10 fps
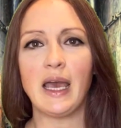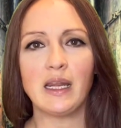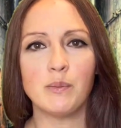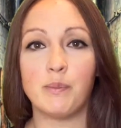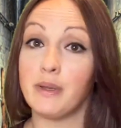had
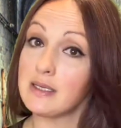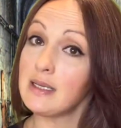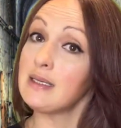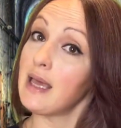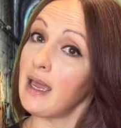a
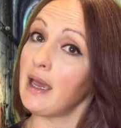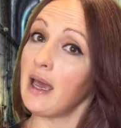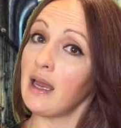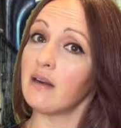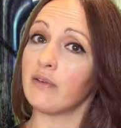busy day
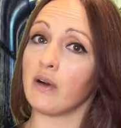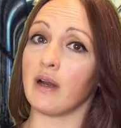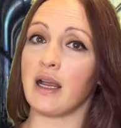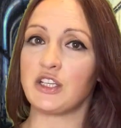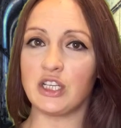ahead of her
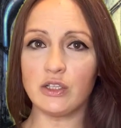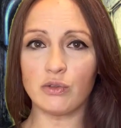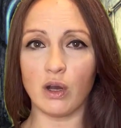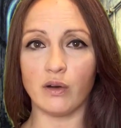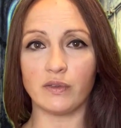as she
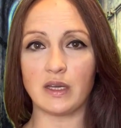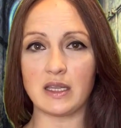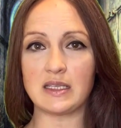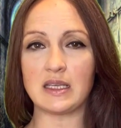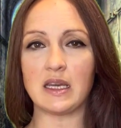drove to
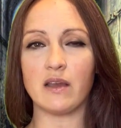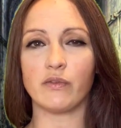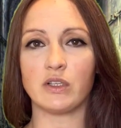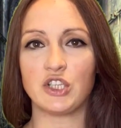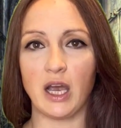the city of
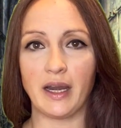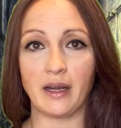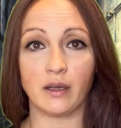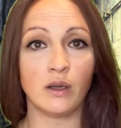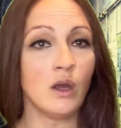
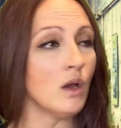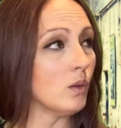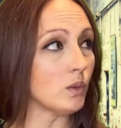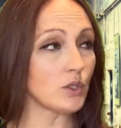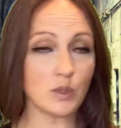Regina,
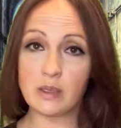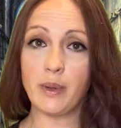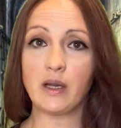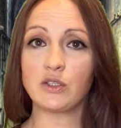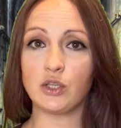which was
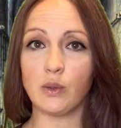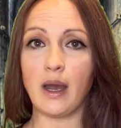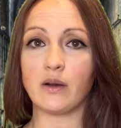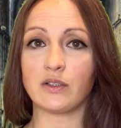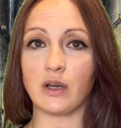about
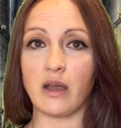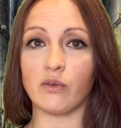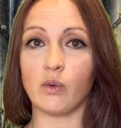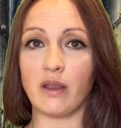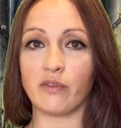2-hour drive
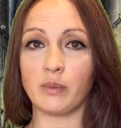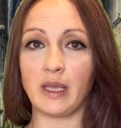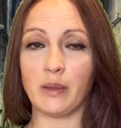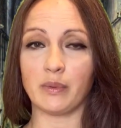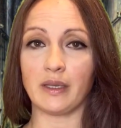away from
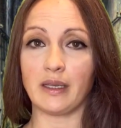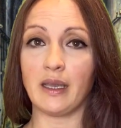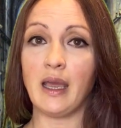Kipling,